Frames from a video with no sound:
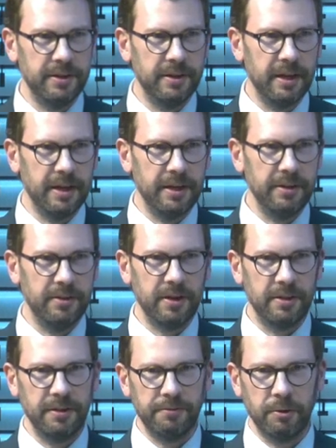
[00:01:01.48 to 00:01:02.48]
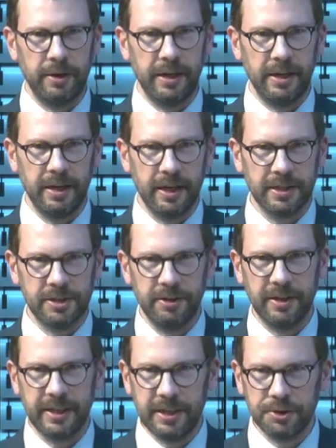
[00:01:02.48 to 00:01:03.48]
I think very exciting
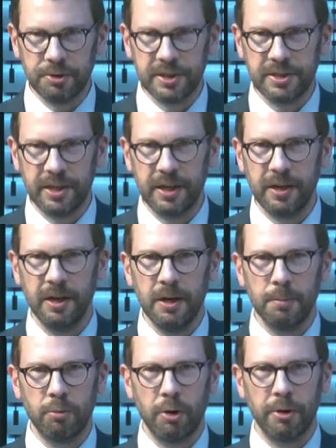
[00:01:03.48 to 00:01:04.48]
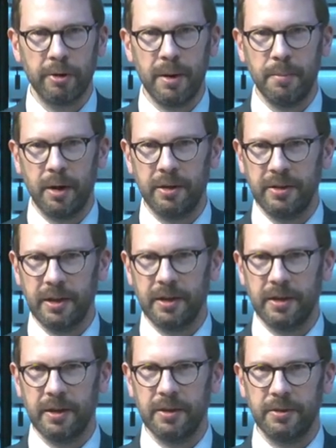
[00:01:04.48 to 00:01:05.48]
and interesting program. I think
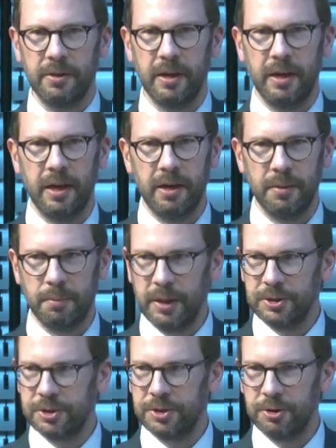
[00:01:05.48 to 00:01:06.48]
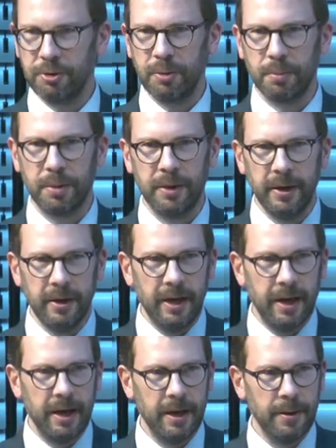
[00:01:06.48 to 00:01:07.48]
PensionsEurope
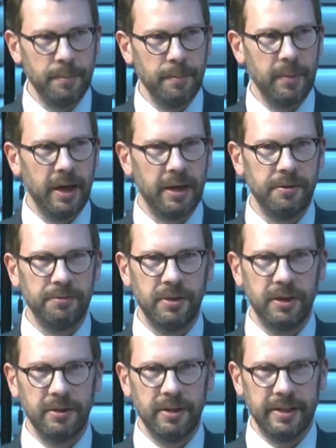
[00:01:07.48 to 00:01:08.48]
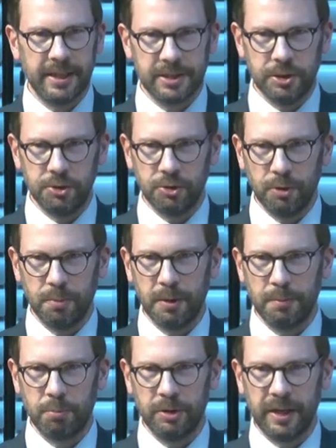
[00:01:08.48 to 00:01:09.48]
have done an excellent job
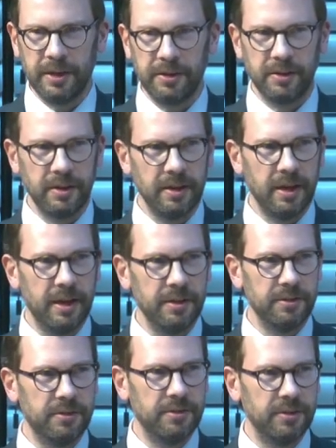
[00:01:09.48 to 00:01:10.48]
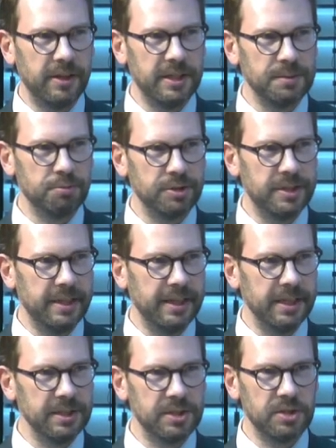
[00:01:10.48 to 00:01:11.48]
putting today's
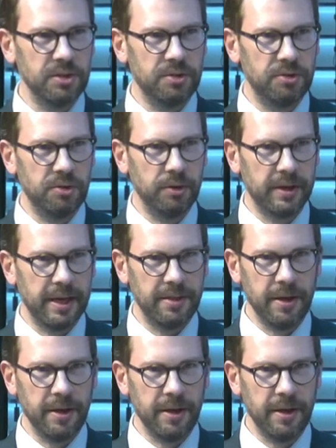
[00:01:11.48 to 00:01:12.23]
proceedings together.